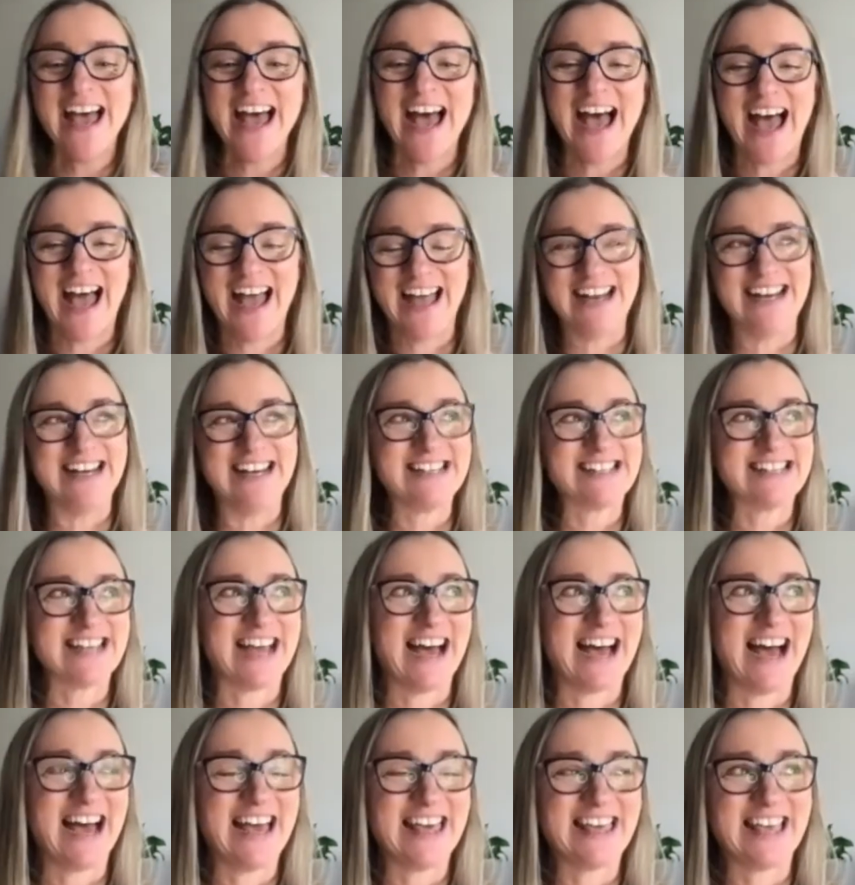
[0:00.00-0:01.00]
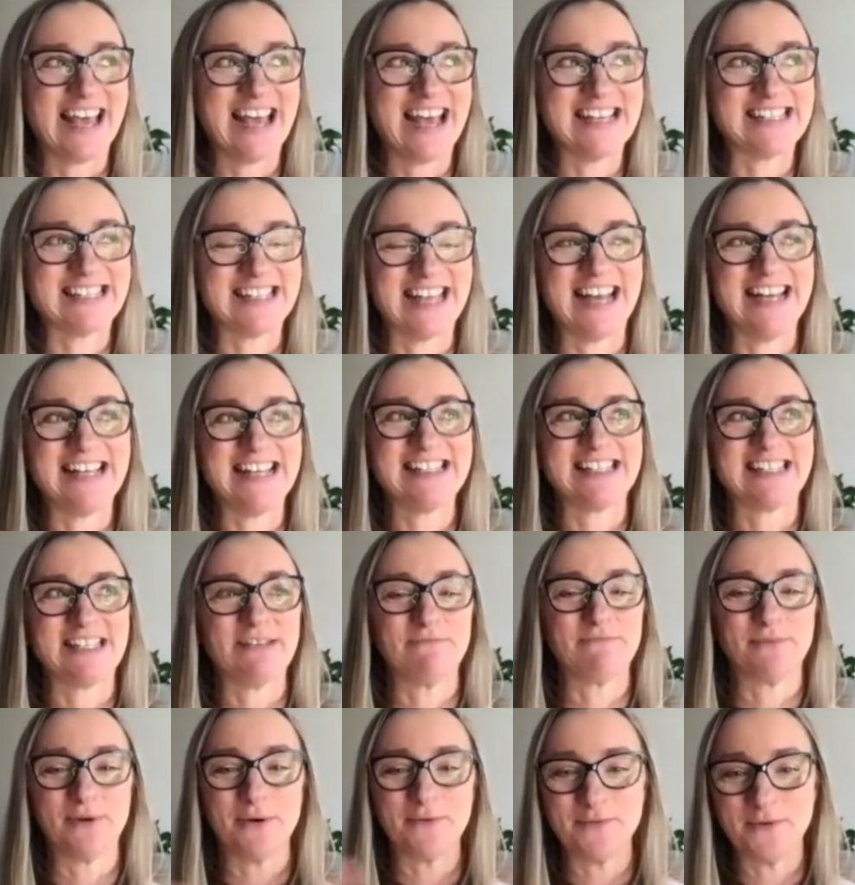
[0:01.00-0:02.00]
And I guess that's the
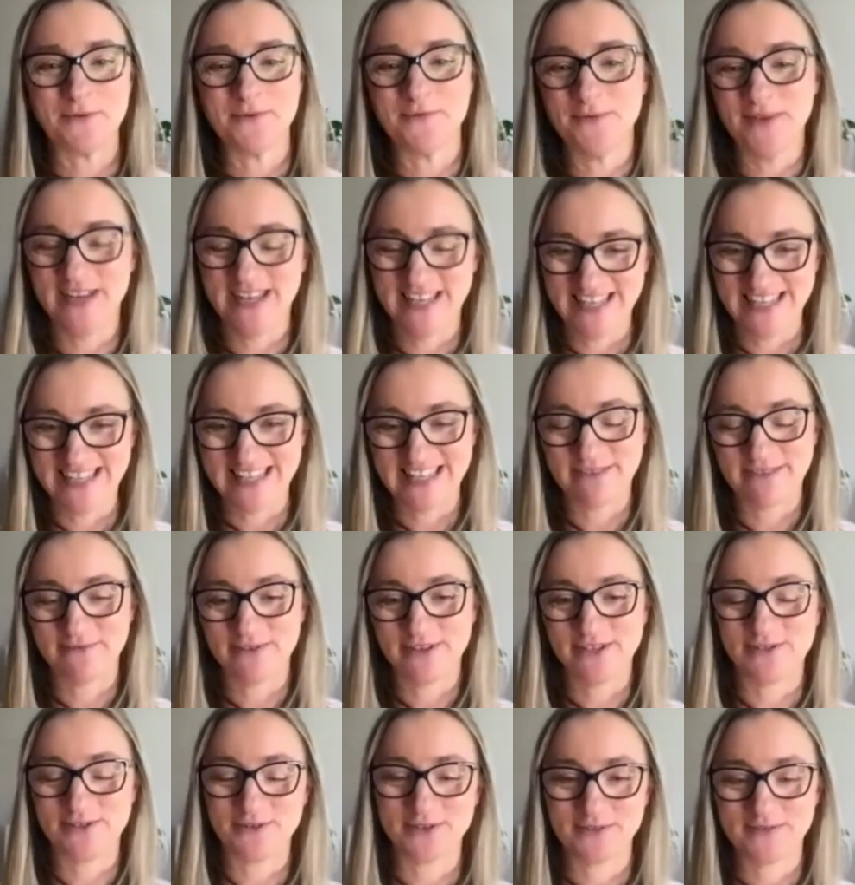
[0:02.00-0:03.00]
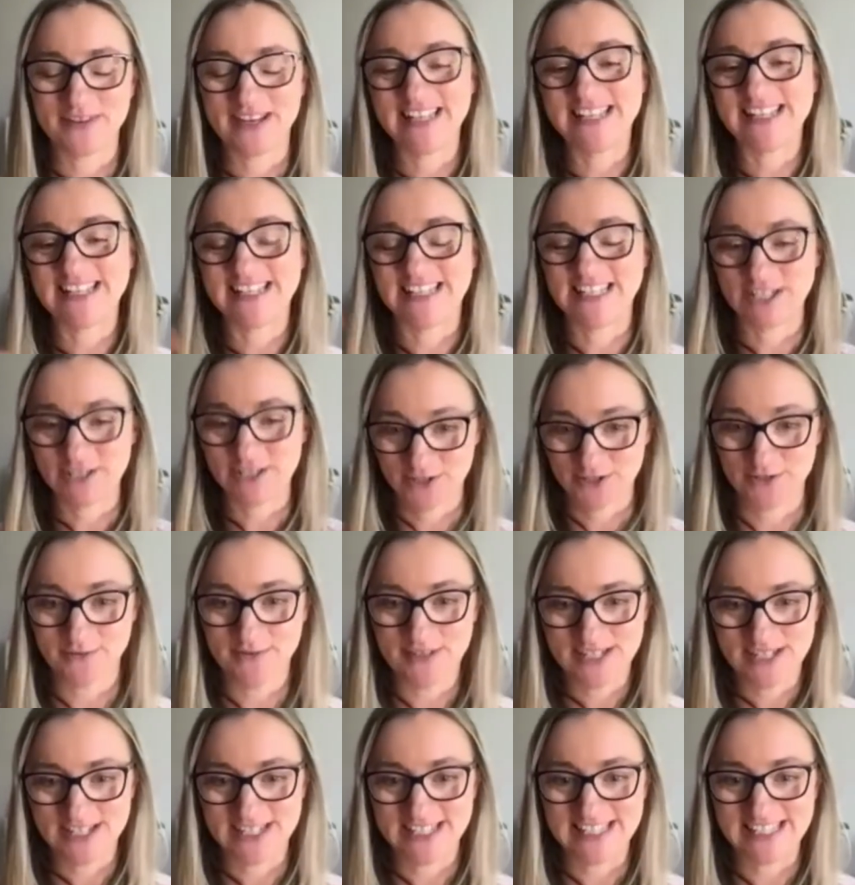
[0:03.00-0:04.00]
problem with what you're talking about, the digital
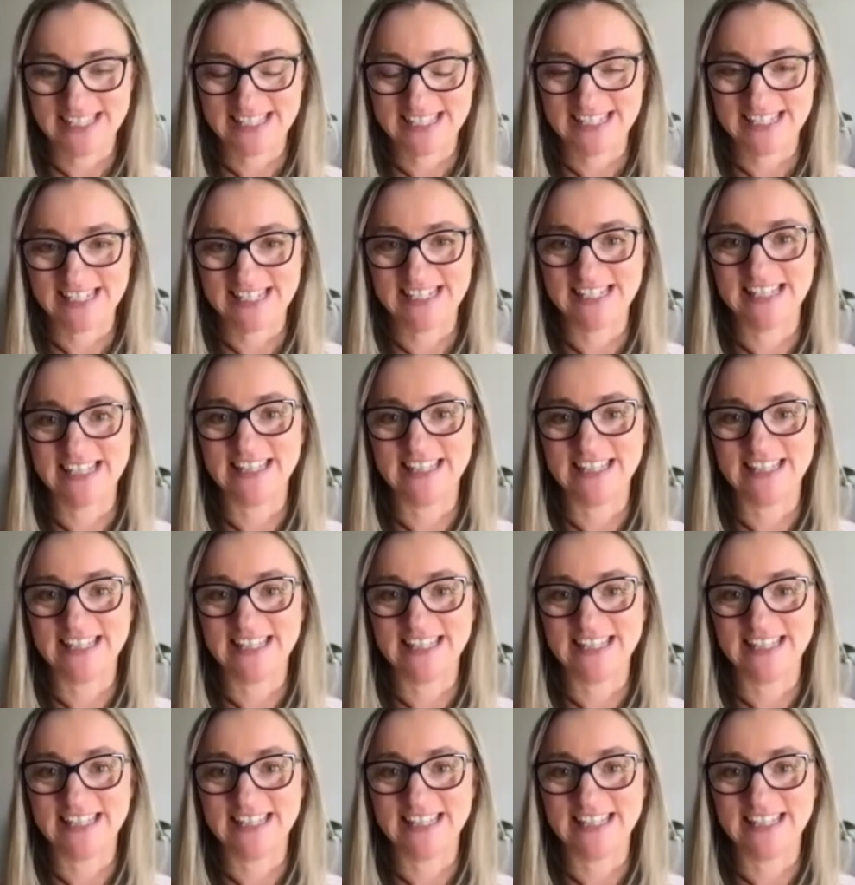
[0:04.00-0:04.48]
emissions and